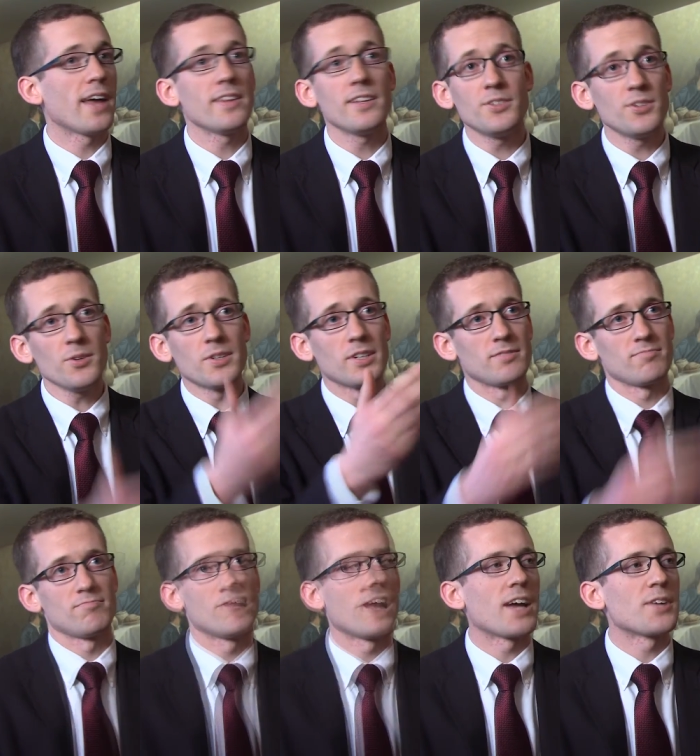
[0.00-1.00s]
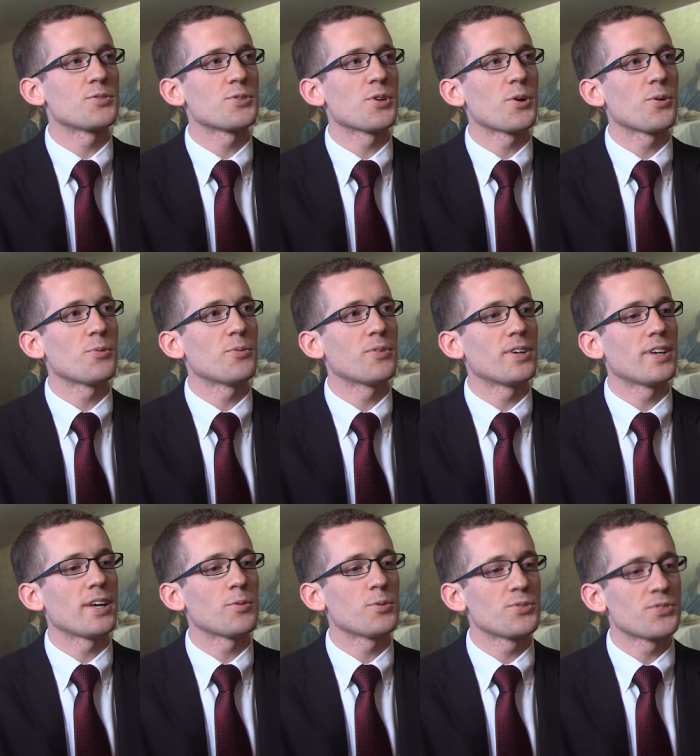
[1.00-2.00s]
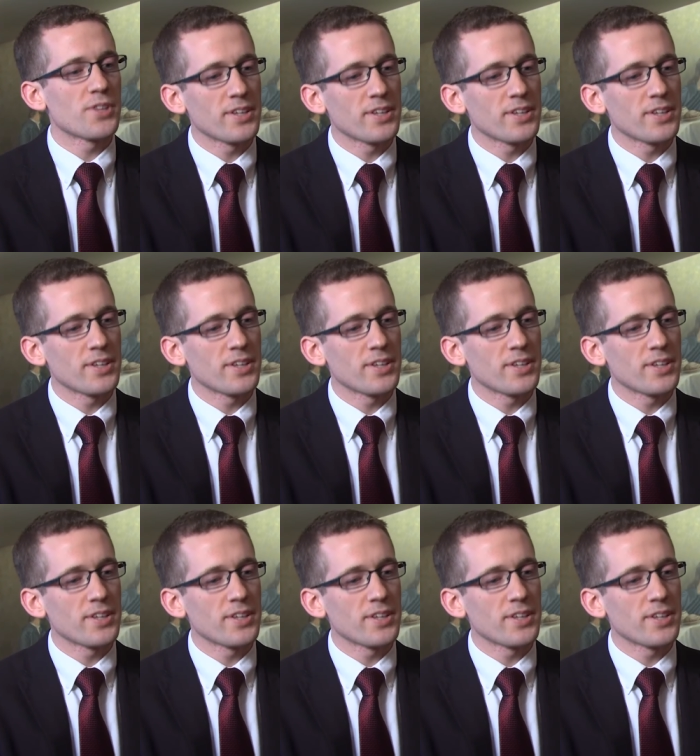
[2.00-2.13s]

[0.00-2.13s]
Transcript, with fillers: and then do it. And so it was